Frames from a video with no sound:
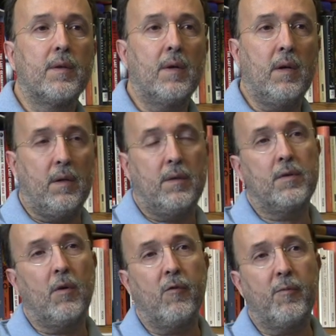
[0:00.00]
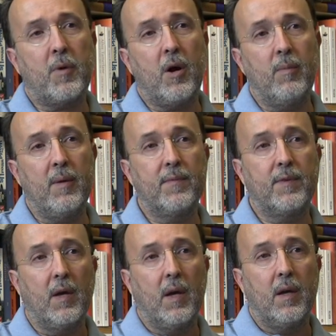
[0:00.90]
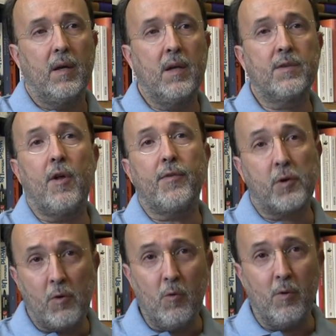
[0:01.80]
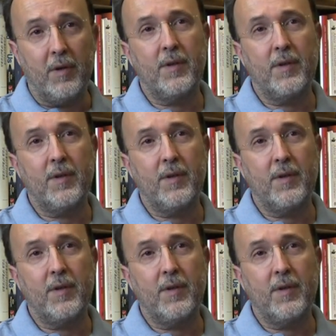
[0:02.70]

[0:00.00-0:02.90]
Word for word: uh, solve problems, is not the rule.